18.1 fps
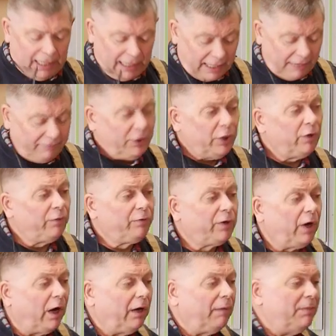if you've
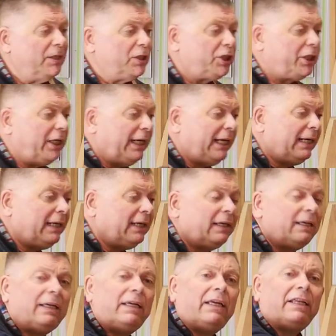got a
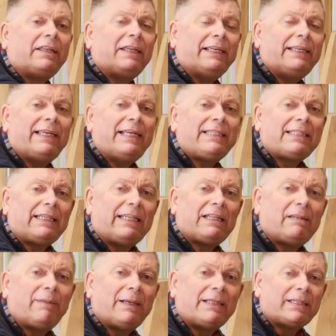machine that needs a
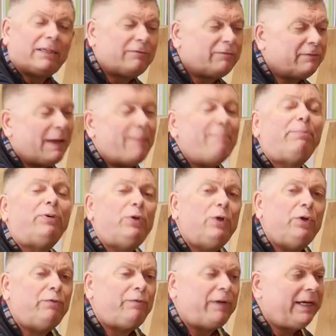little bit of
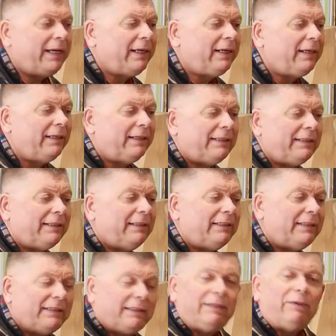improving,
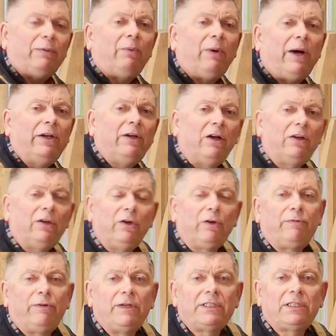why not
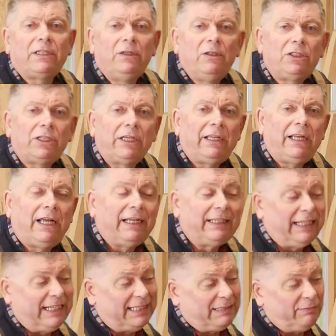look for a solution
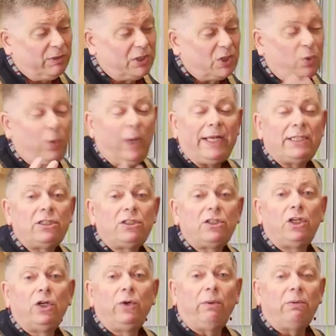like this? It was quick to
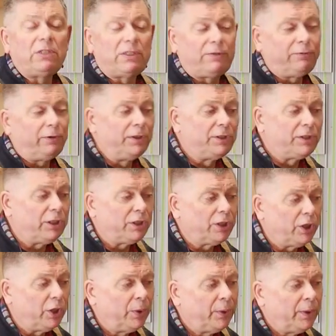do, it was fun to
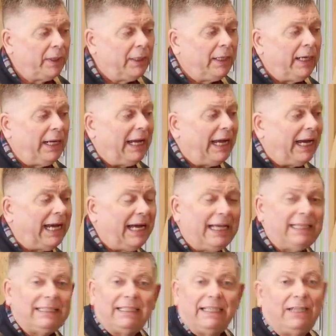do,
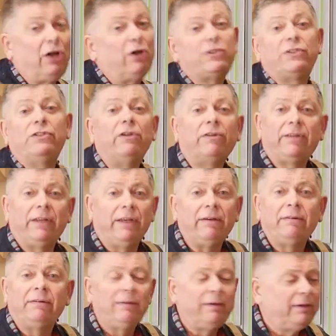and it cost
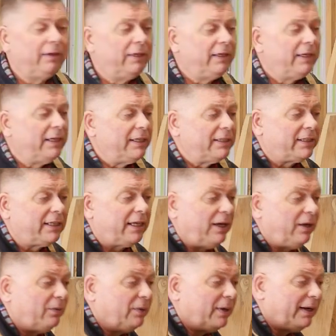nothing.
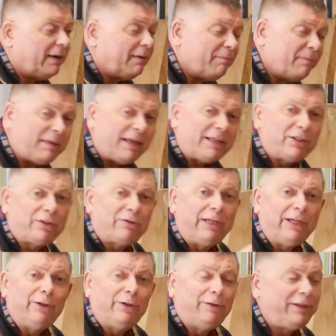So, that's
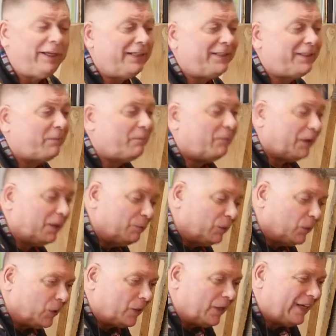three good things in my
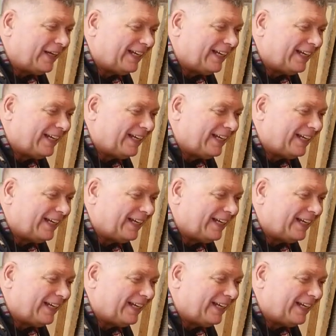book.